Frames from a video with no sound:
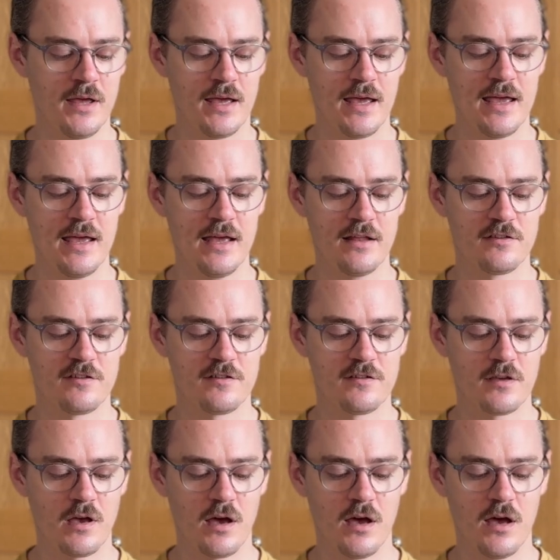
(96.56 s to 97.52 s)
It's
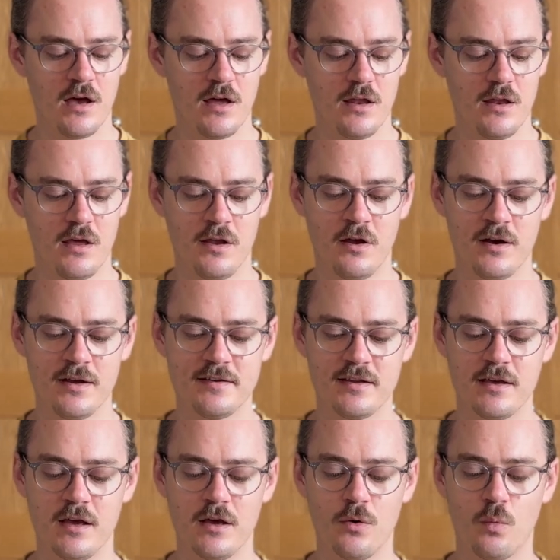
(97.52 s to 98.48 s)
an
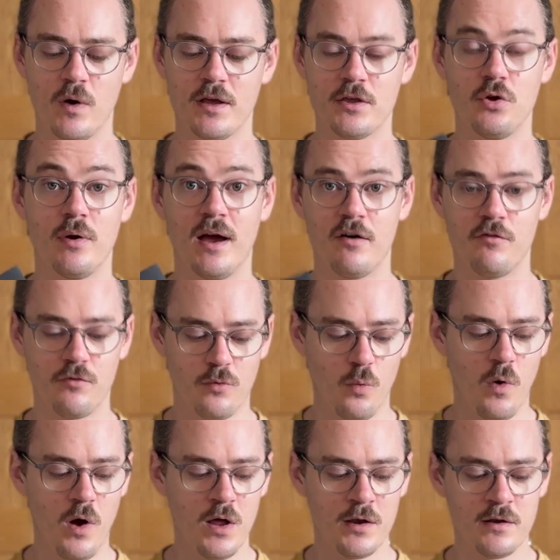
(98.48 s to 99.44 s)
idea where you have
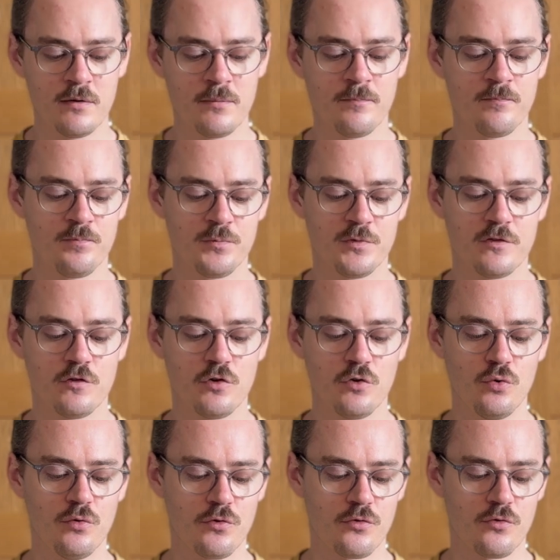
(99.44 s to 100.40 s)
1,
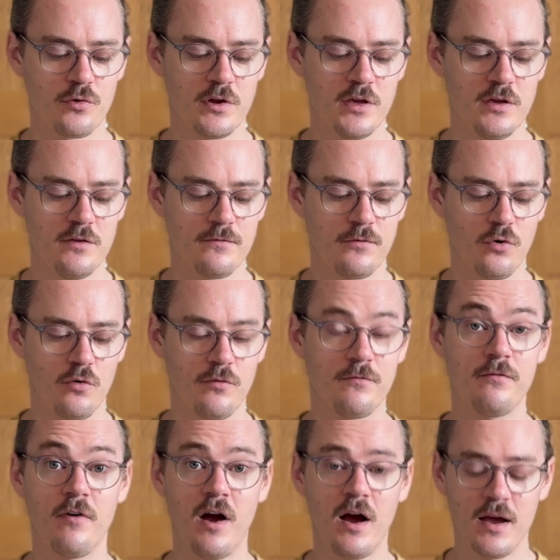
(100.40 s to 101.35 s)
2, 3, 4,
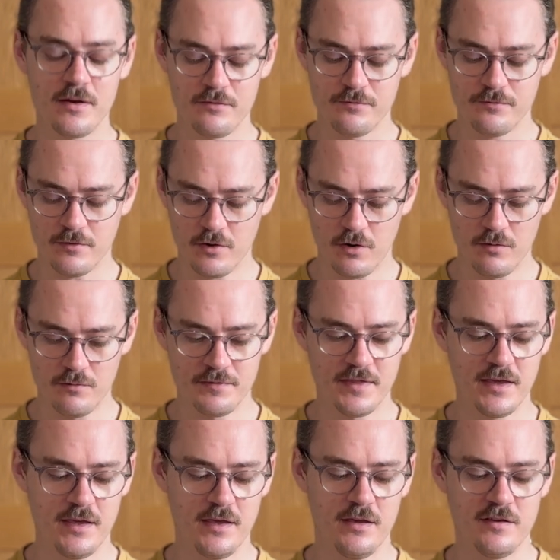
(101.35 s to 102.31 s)
5 of
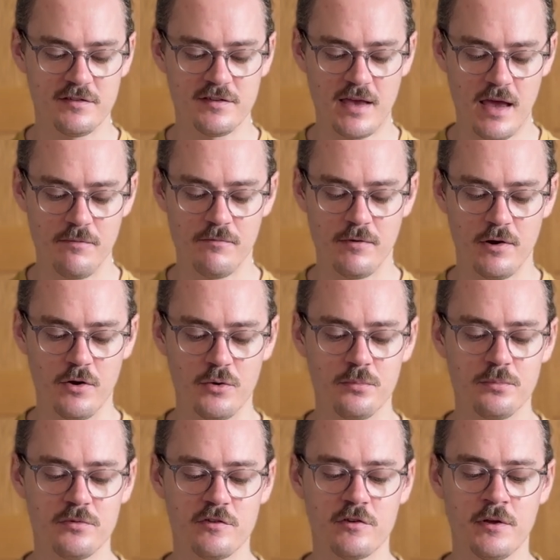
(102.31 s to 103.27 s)
these
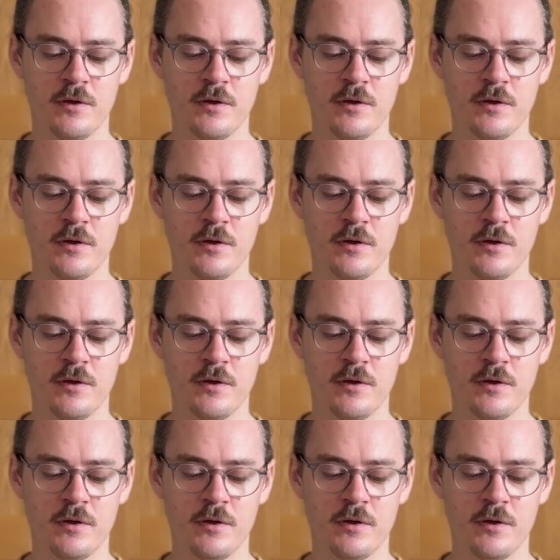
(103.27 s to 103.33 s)
envelopes.